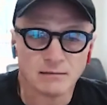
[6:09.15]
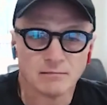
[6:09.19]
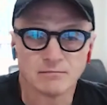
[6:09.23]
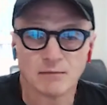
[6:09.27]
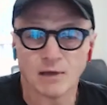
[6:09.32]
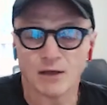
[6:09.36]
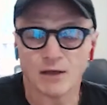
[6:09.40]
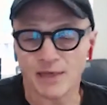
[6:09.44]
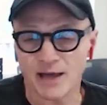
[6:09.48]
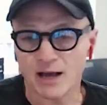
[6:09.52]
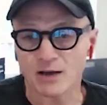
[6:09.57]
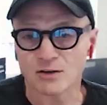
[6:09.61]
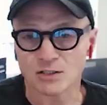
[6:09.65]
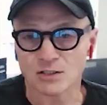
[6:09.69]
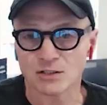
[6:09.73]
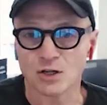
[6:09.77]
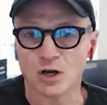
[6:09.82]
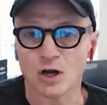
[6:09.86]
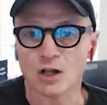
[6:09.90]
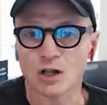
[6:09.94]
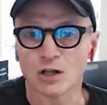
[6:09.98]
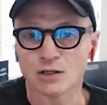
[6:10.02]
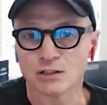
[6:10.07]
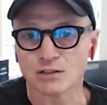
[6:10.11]

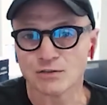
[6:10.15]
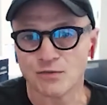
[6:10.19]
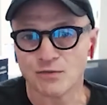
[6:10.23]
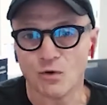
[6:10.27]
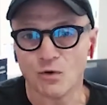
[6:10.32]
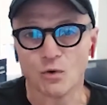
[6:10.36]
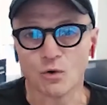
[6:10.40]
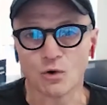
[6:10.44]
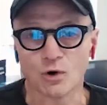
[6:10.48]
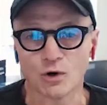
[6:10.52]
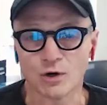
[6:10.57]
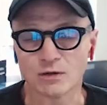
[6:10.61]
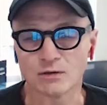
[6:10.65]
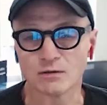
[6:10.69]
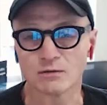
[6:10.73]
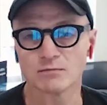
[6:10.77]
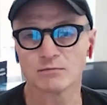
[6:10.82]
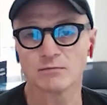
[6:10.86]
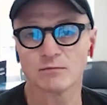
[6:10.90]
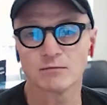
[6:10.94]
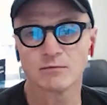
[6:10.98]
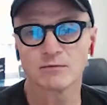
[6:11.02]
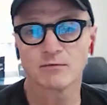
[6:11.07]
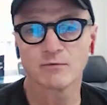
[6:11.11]
$1,000 for
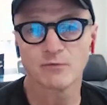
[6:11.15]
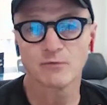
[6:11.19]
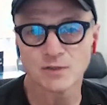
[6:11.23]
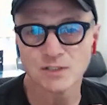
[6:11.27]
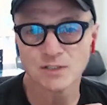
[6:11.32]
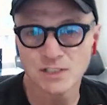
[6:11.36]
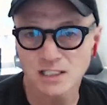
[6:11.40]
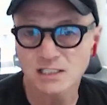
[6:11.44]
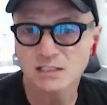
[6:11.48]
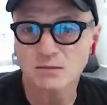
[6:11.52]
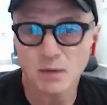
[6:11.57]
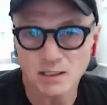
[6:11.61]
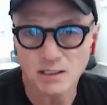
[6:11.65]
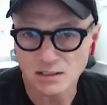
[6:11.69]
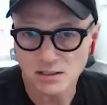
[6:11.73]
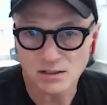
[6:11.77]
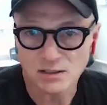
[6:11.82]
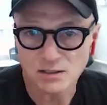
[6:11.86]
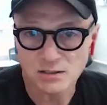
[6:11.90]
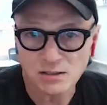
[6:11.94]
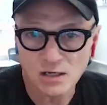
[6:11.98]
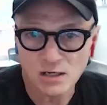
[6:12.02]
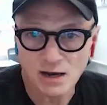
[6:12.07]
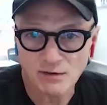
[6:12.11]
6 months of
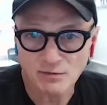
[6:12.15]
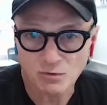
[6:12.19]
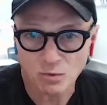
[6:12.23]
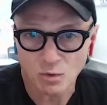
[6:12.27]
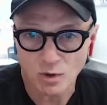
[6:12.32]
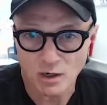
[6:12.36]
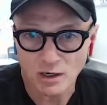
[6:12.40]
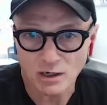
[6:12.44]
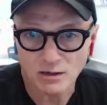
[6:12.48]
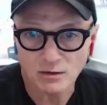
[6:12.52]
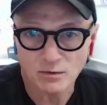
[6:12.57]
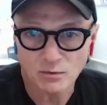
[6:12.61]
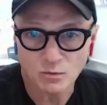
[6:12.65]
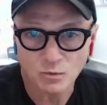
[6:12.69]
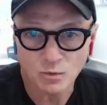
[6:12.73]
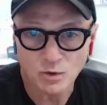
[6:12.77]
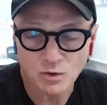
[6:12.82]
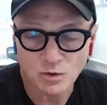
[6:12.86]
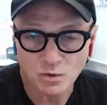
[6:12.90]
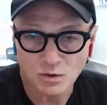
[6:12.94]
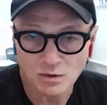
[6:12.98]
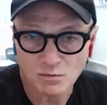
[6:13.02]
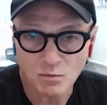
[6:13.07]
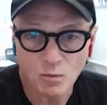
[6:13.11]
the software,
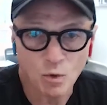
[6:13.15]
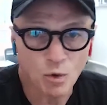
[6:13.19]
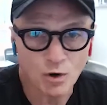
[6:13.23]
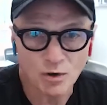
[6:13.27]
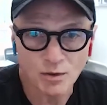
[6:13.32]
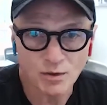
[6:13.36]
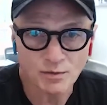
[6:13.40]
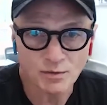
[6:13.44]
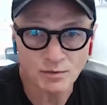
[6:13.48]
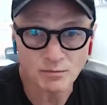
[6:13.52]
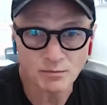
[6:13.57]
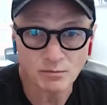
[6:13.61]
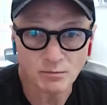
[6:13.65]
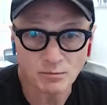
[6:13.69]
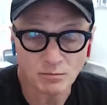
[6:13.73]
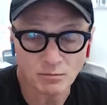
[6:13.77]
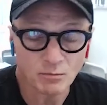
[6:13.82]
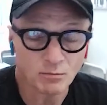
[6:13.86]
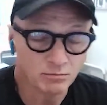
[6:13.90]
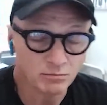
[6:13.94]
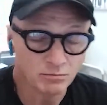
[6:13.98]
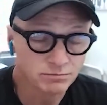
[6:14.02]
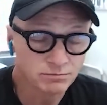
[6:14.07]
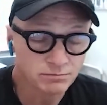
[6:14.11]
which was more
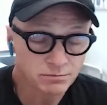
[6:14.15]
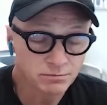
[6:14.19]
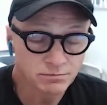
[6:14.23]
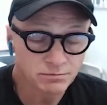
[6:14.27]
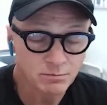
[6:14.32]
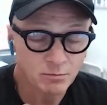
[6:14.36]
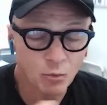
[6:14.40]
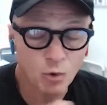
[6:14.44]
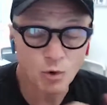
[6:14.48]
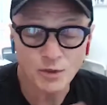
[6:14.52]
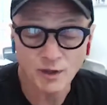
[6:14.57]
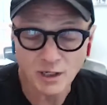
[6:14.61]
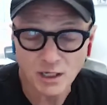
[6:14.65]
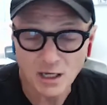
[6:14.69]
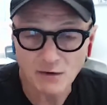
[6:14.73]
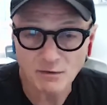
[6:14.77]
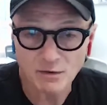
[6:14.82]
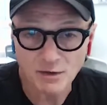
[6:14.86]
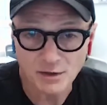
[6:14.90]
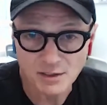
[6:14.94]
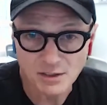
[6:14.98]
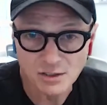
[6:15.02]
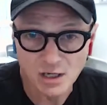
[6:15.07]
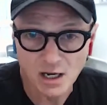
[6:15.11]
than
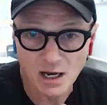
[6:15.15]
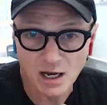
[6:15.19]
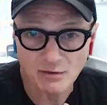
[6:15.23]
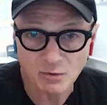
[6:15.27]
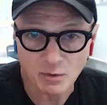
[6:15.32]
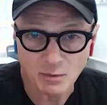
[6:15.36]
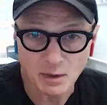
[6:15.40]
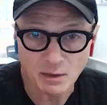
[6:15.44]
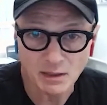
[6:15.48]
covered the software.